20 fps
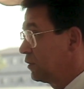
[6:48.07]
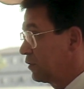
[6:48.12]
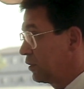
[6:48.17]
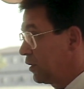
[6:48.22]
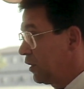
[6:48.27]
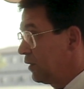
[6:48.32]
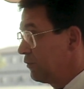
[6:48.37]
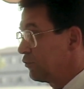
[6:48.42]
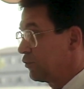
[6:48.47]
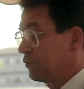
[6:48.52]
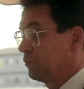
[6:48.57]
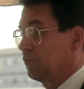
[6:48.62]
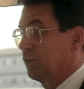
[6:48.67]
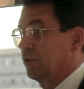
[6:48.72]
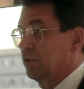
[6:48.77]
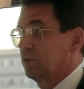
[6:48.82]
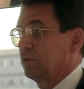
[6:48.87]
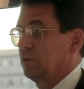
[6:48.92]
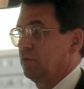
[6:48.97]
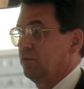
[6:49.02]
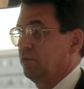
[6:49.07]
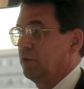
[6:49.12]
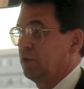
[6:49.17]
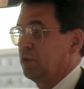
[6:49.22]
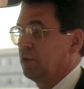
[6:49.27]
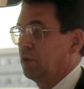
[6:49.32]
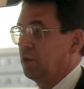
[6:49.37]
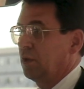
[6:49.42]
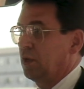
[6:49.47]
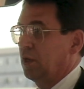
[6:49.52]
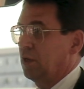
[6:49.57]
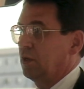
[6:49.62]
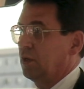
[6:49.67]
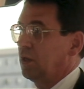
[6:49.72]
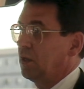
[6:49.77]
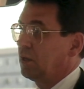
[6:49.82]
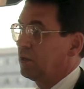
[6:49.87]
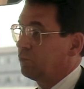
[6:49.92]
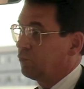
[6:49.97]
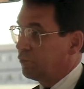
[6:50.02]
government, and
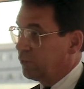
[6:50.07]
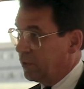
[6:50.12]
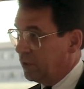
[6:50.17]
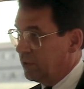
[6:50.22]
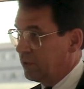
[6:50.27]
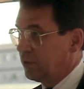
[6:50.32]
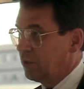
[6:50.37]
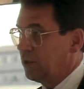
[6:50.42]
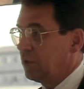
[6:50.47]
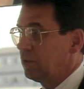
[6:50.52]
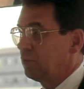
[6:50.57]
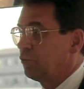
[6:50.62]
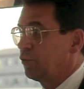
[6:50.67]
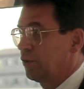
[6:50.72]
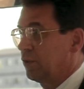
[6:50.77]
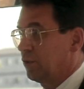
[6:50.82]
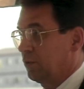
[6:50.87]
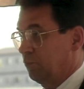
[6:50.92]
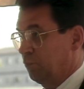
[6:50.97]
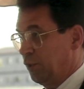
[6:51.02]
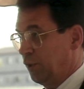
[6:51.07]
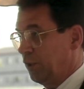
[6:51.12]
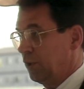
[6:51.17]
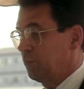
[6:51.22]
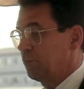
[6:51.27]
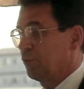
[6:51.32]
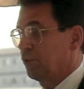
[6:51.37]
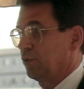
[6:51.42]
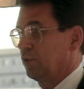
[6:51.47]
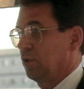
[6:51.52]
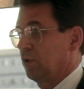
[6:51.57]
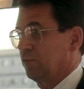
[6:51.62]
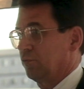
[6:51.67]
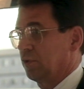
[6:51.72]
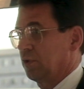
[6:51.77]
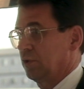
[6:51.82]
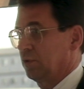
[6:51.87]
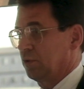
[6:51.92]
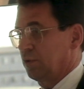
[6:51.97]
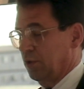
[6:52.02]
indeed with the people of
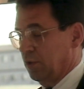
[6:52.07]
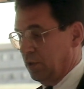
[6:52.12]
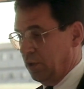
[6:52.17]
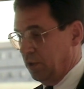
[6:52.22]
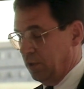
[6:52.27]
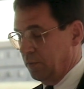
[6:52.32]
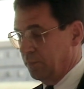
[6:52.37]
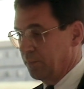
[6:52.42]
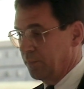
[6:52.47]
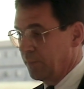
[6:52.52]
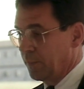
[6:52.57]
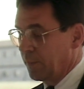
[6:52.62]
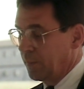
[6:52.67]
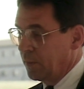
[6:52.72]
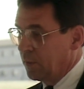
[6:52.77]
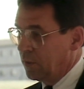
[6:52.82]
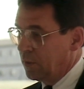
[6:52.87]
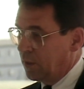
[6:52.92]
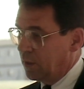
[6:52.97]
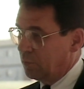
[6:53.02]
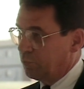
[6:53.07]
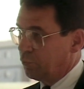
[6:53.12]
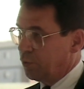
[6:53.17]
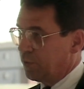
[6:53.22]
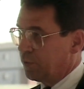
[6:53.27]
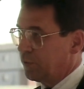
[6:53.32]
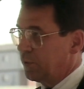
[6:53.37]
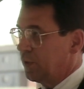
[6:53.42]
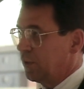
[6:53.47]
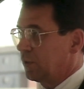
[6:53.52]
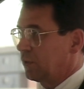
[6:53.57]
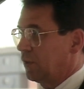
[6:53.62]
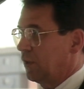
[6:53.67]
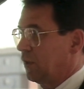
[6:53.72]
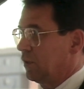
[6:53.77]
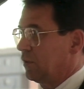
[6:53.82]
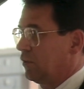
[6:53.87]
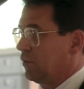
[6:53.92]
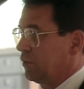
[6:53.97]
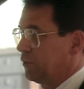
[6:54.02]
Kentucky. And we think
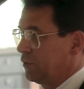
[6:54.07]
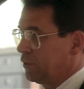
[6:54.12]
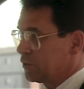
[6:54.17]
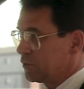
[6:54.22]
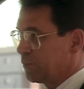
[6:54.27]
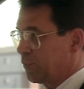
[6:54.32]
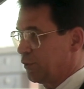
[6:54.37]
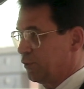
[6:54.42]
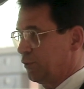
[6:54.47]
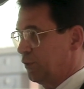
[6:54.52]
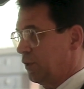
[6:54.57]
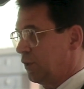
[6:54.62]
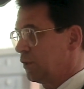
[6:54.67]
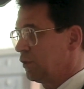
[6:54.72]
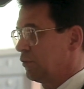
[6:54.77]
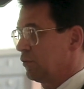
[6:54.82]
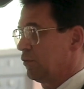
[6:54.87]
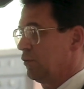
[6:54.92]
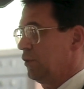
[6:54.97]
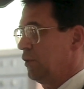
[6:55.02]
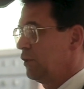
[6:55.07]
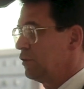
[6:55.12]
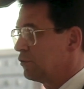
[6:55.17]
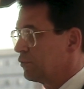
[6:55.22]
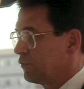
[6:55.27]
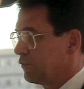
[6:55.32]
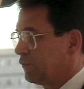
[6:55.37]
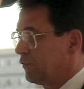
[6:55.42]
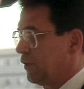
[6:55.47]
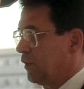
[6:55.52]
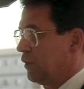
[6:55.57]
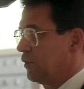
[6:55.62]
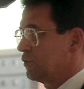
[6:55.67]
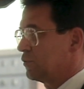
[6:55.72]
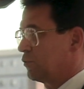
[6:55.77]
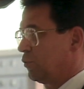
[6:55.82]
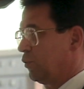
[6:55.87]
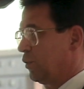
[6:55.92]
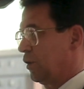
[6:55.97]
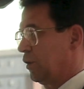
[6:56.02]
that on this particular interface
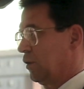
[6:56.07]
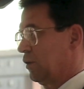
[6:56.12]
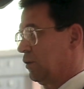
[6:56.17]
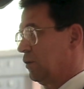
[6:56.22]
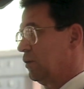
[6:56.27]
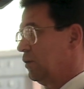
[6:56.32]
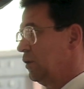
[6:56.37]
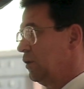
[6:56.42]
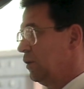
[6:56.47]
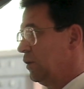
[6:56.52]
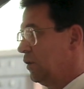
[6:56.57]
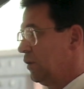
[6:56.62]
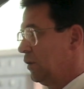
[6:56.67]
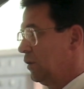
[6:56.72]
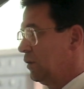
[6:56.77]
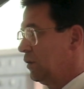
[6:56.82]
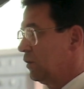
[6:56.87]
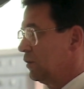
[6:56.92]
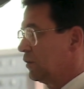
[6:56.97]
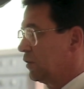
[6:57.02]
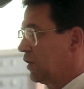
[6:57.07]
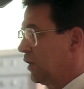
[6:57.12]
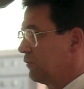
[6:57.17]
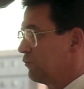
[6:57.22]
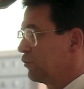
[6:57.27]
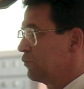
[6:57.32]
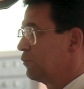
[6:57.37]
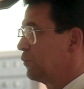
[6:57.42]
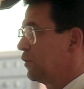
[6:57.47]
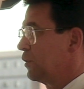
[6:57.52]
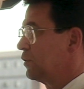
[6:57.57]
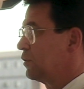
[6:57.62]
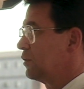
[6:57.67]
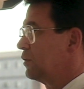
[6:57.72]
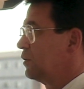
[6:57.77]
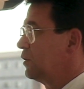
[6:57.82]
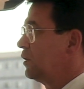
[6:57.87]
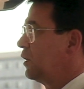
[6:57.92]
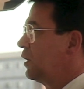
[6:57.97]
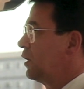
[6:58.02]
where government
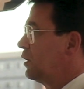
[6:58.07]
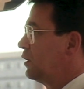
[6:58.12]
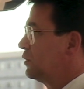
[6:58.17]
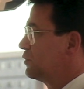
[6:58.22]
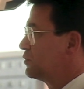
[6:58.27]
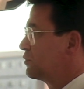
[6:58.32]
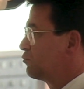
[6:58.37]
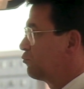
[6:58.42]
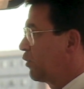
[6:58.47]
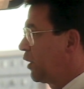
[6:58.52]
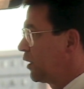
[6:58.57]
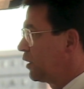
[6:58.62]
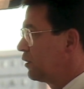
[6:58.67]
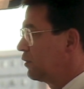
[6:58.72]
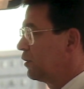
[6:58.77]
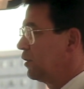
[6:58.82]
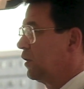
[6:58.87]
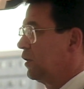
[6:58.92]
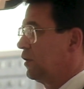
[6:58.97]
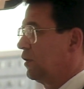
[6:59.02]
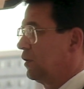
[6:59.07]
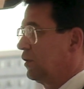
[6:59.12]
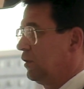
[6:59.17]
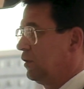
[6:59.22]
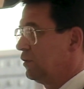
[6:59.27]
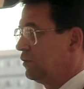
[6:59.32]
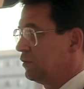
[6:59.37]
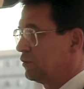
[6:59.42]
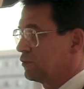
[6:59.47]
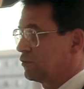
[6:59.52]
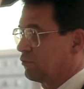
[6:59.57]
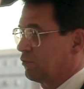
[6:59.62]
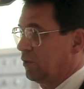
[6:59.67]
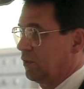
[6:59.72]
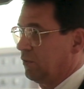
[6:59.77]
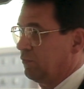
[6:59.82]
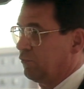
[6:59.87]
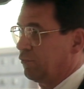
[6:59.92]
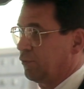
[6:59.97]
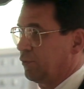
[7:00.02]
is regulating
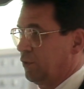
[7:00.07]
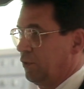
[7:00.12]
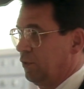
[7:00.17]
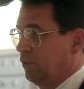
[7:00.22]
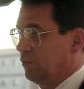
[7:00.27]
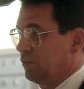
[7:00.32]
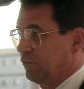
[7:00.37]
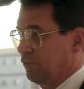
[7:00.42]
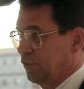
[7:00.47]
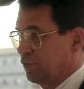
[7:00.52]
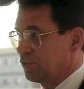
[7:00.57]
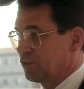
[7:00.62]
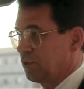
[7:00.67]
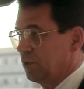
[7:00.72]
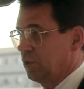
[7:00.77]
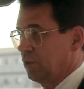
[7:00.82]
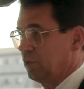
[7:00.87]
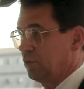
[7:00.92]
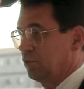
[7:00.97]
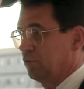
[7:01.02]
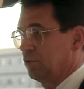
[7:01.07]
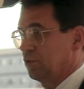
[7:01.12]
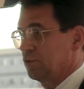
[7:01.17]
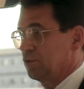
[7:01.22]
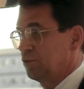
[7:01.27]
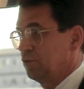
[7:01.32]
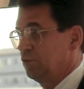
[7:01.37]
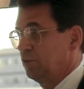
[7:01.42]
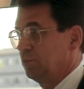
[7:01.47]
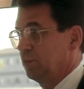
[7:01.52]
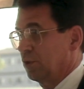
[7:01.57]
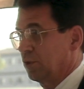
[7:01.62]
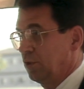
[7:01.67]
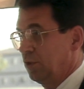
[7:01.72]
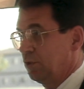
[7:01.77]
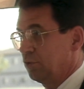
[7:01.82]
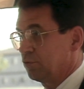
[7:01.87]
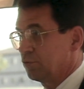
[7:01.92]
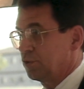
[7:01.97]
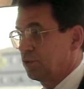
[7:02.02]
industry, for the university to assume a
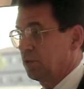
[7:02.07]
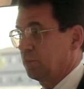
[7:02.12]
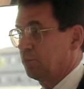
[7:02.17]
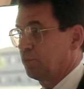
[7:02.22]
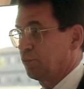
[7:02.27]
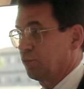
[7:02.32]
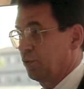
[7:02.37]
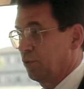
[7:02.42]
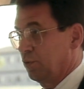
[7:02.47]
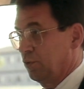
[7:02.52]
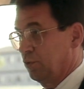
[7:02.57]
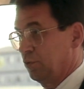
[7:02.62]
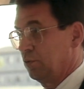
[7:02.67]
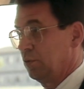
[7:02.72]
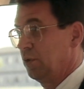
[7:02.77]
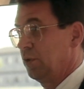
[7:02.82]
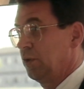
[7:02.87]
leadership role